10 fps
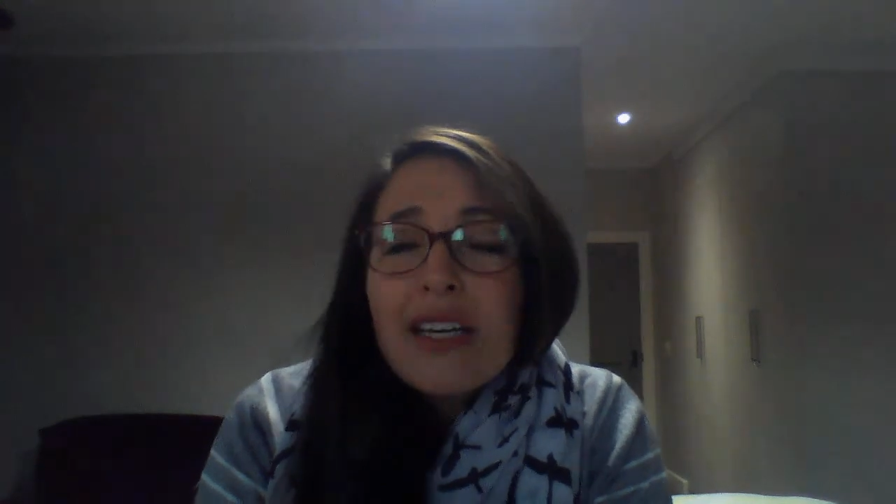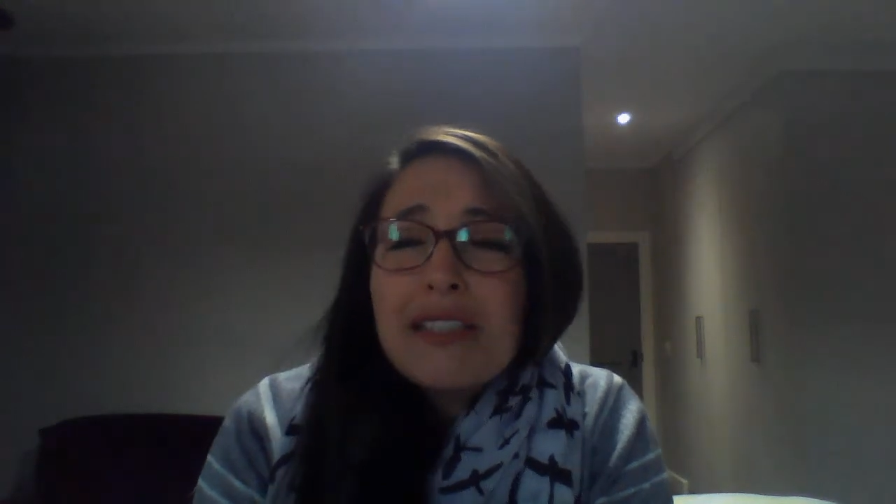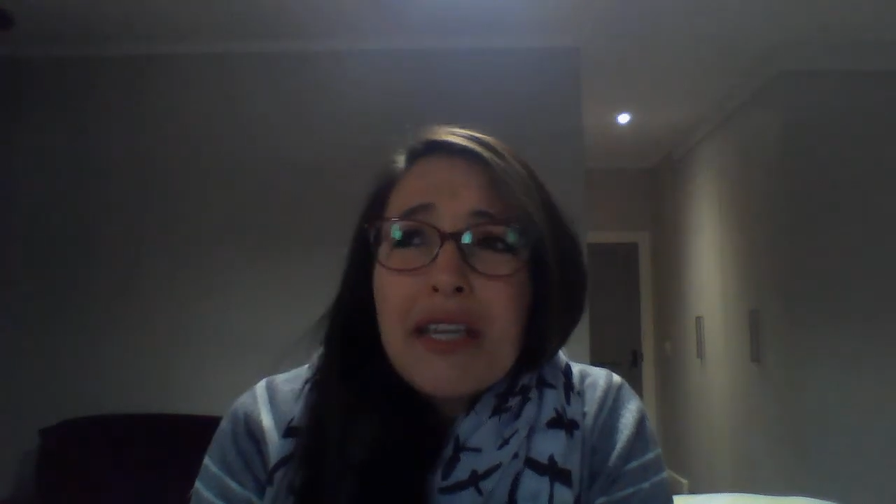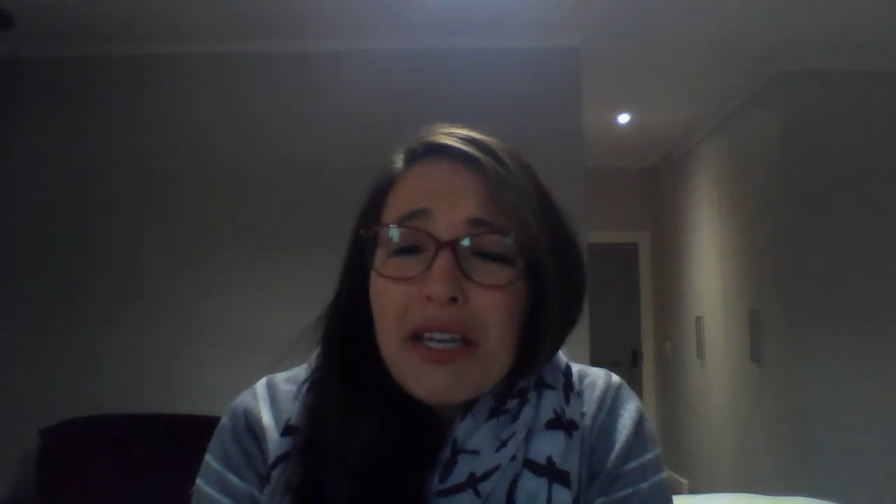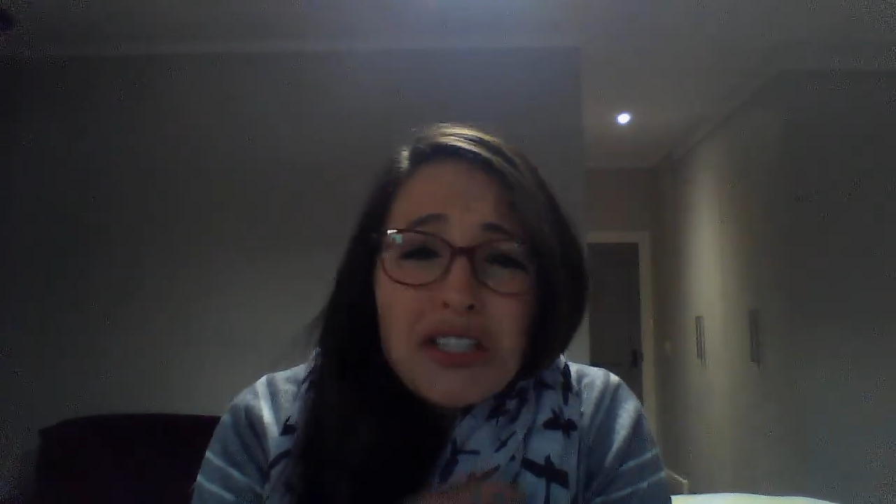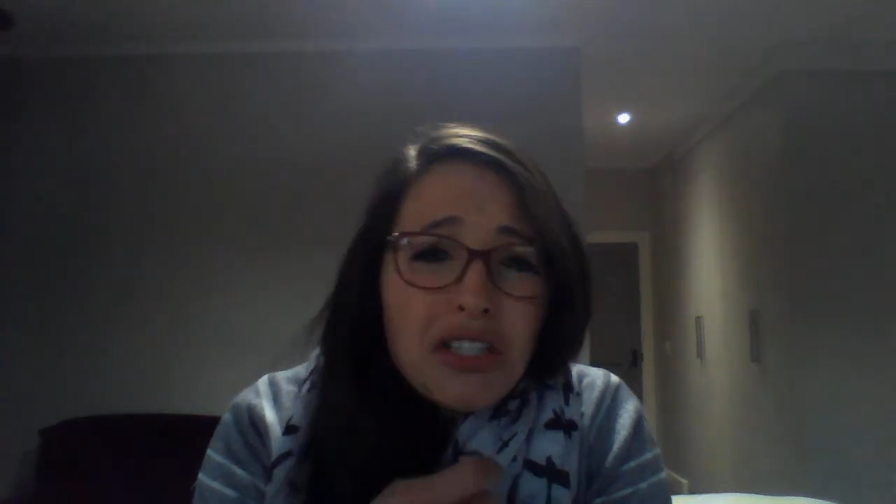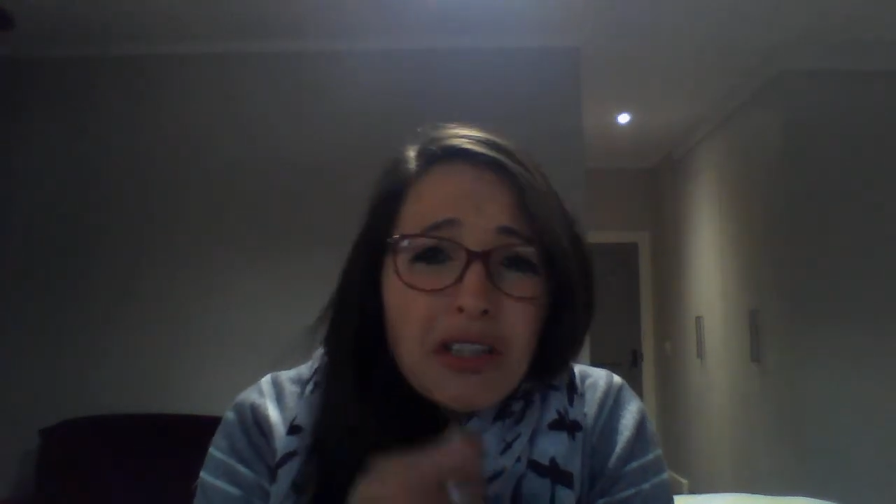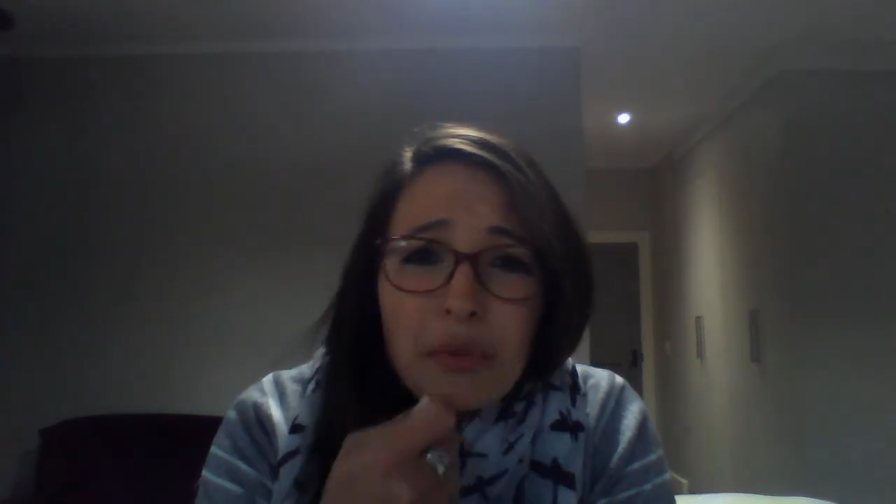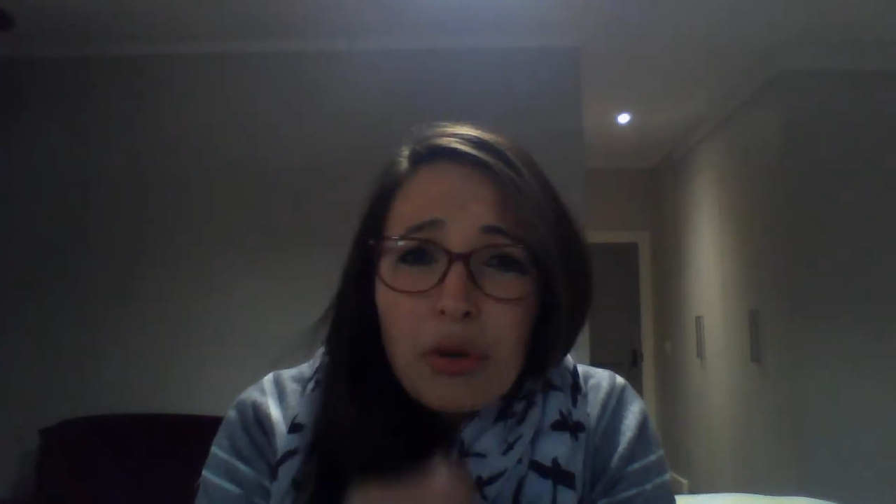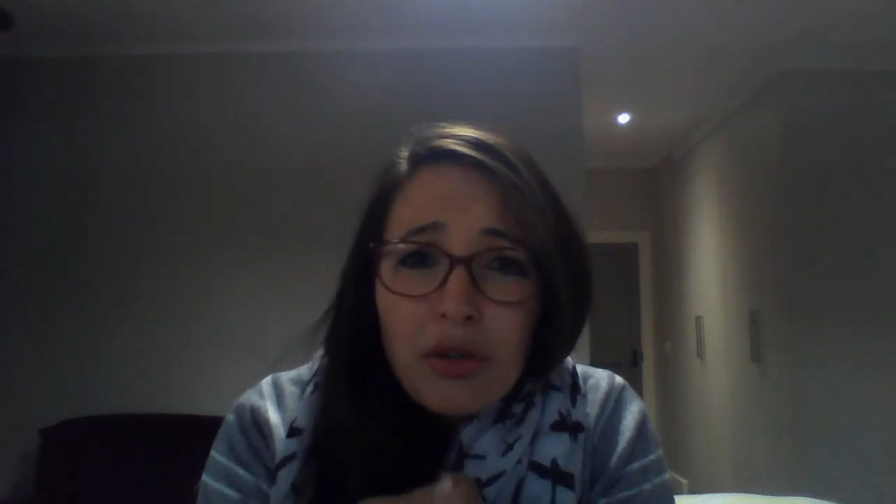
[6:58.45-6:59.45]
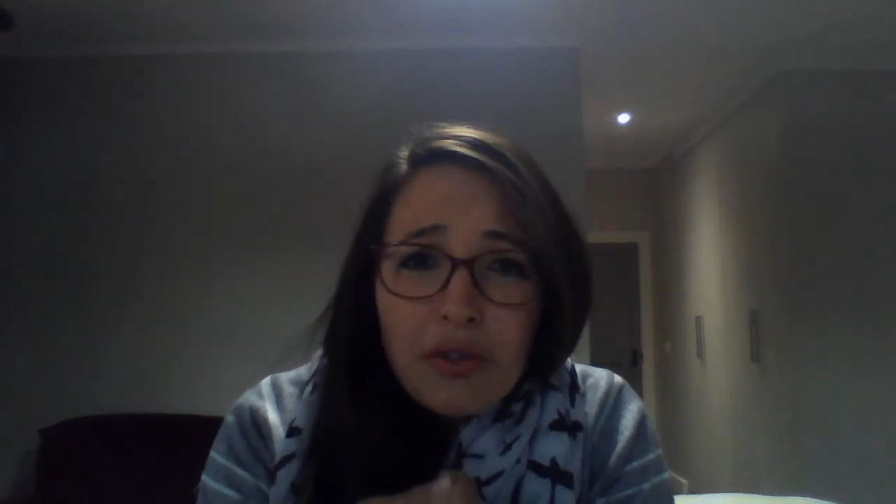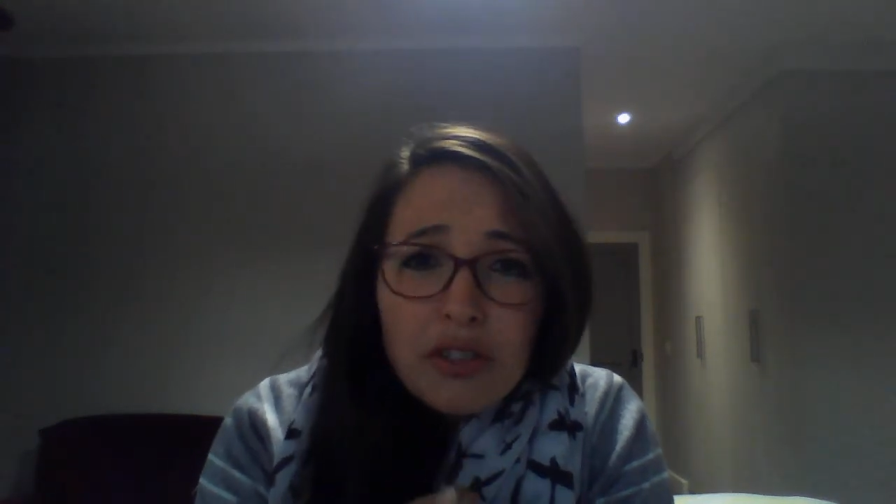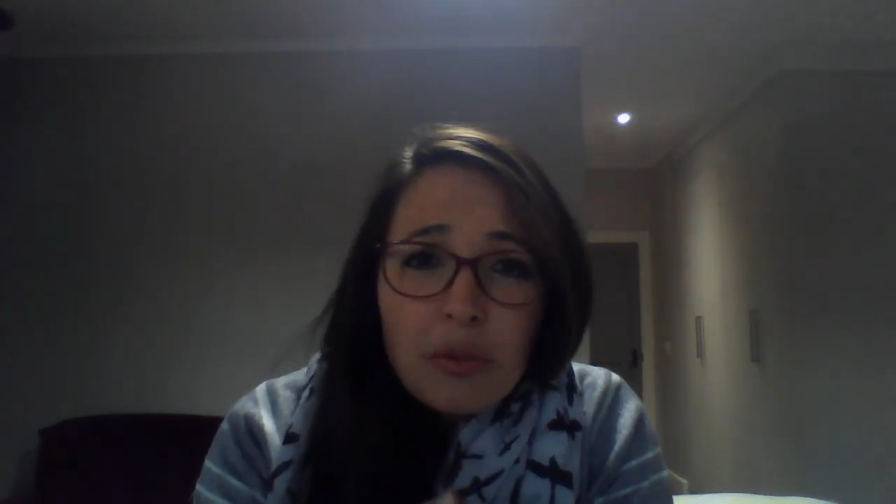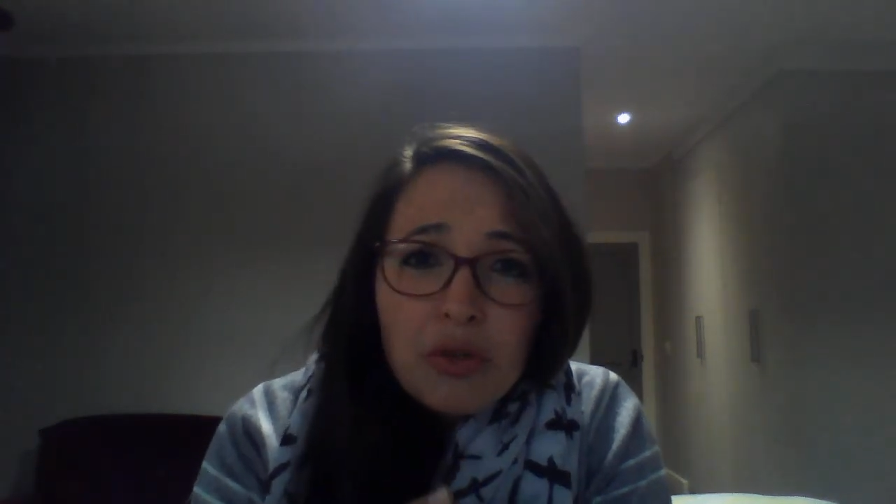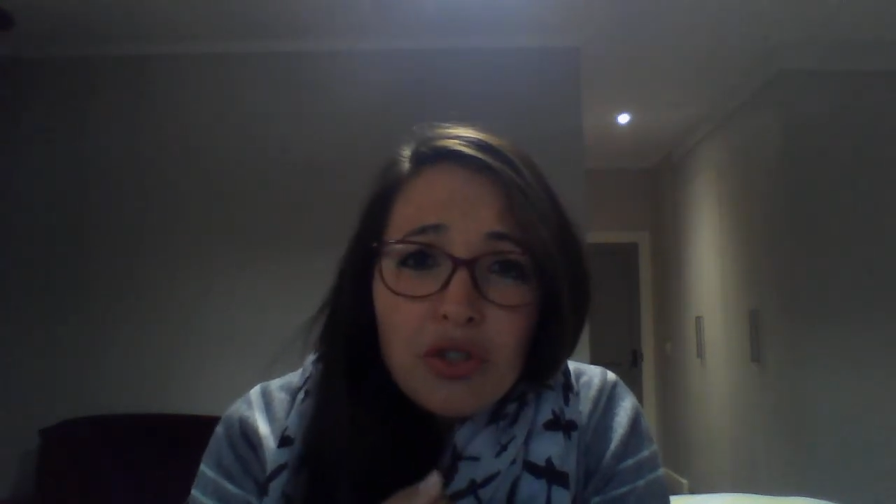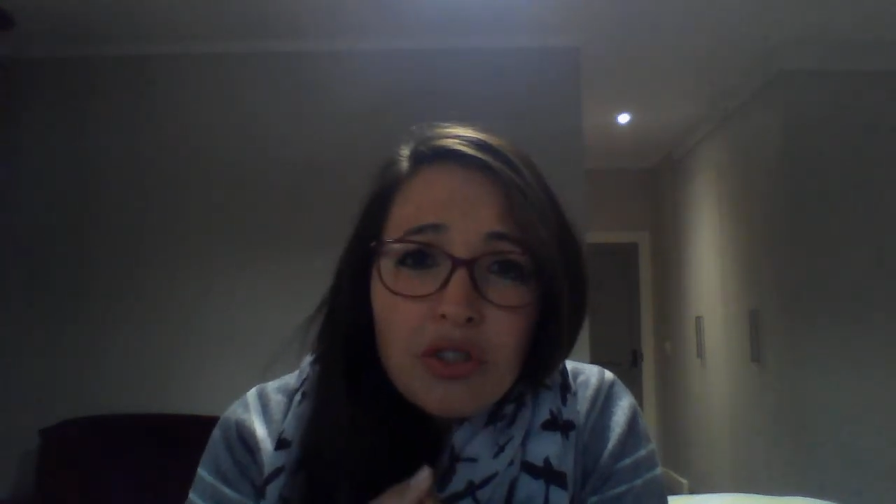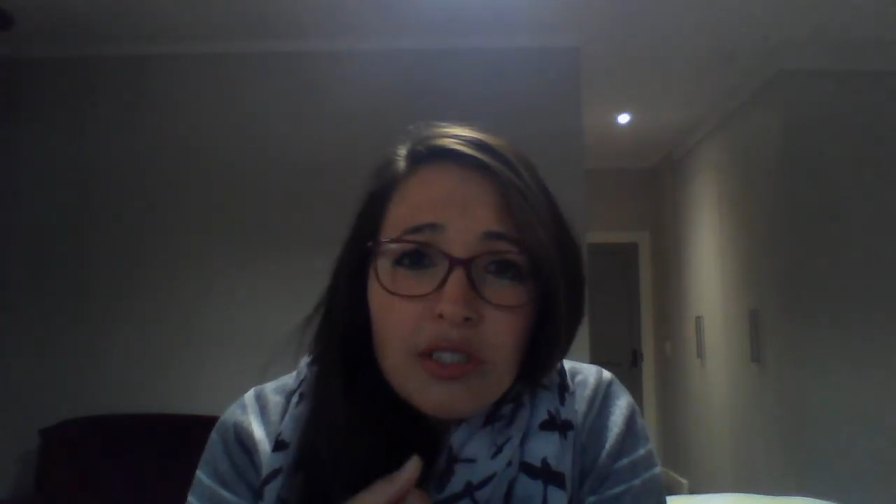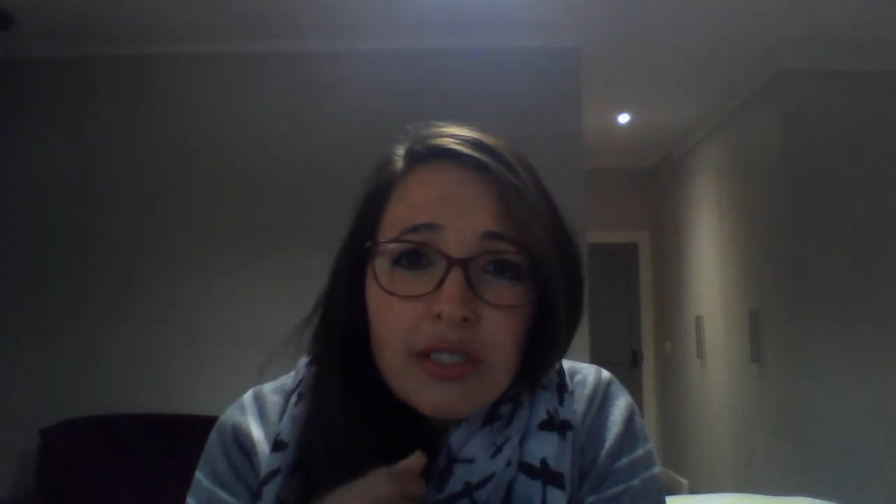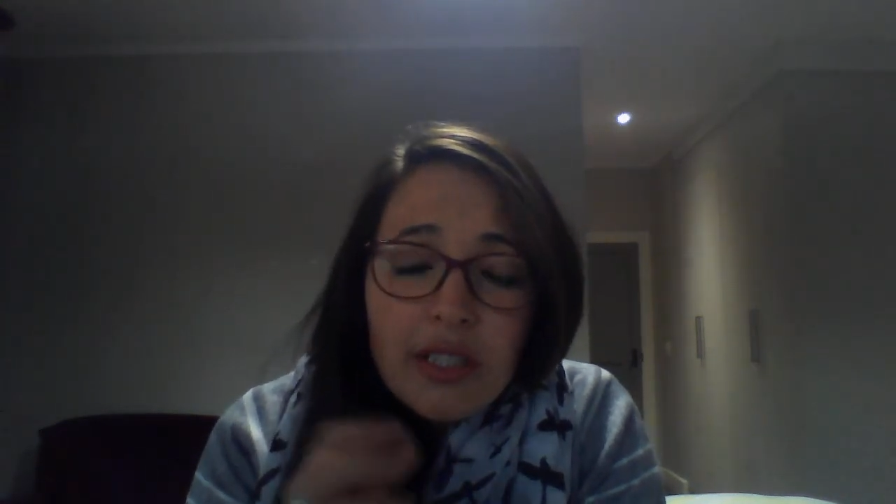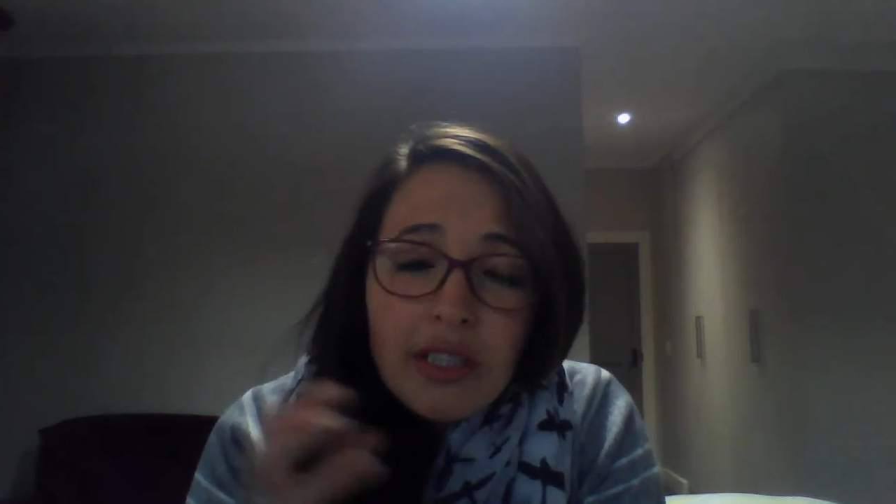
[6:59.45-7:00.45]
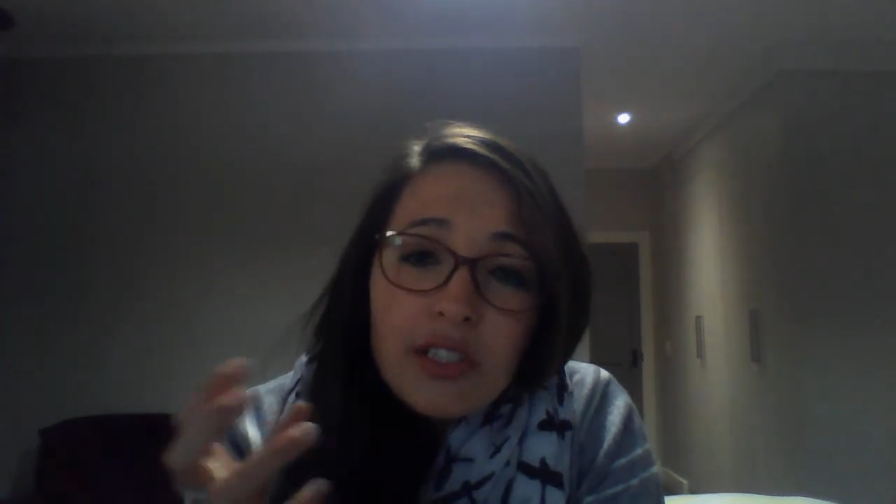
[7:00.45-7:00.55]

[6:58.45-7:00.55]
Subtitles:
It's actually the perfect opportunity.